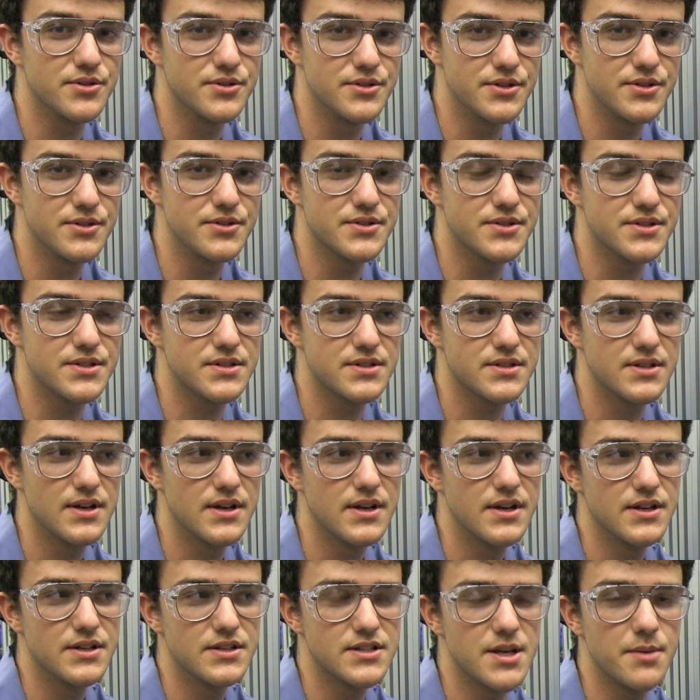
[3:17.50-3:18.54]
produce
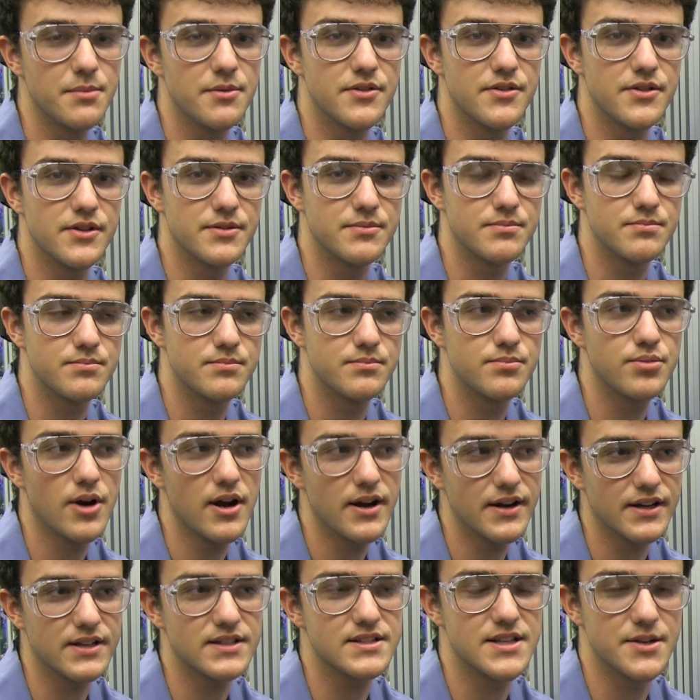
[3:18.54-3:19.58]
some of the
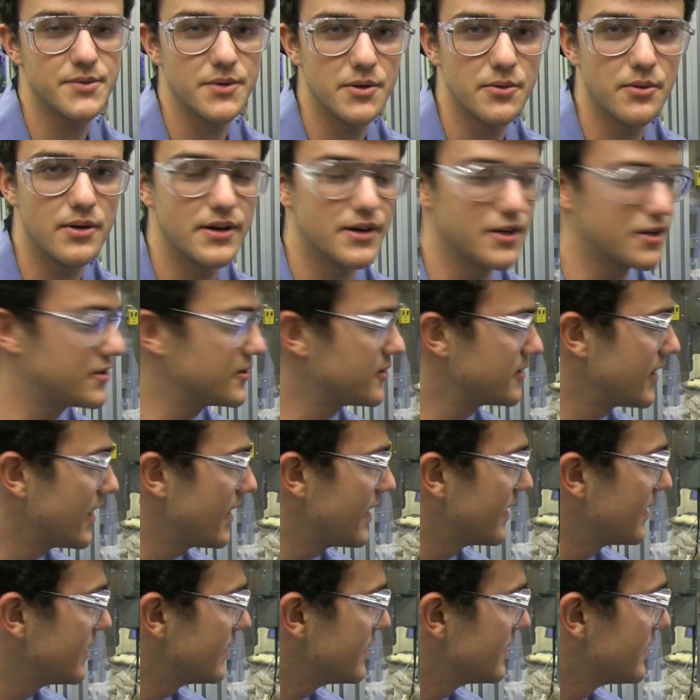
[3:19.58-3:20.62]
products that we want to
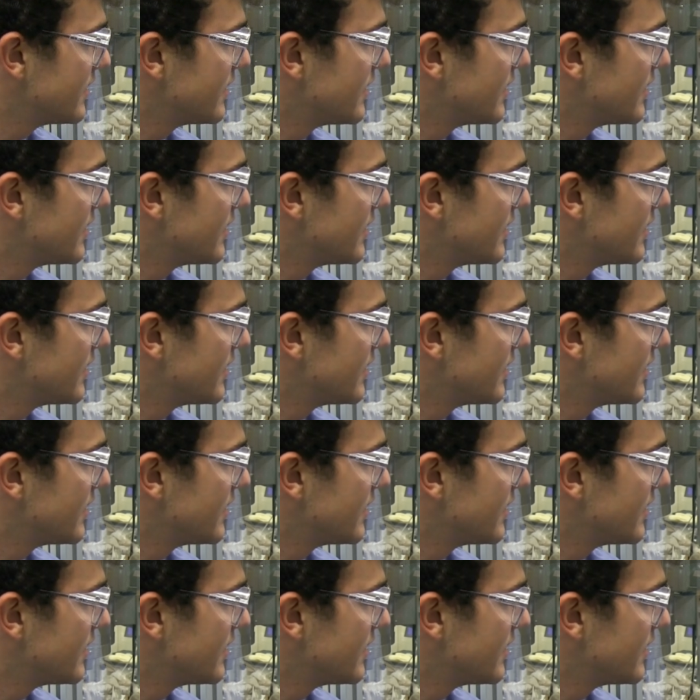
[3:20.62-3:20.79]
create.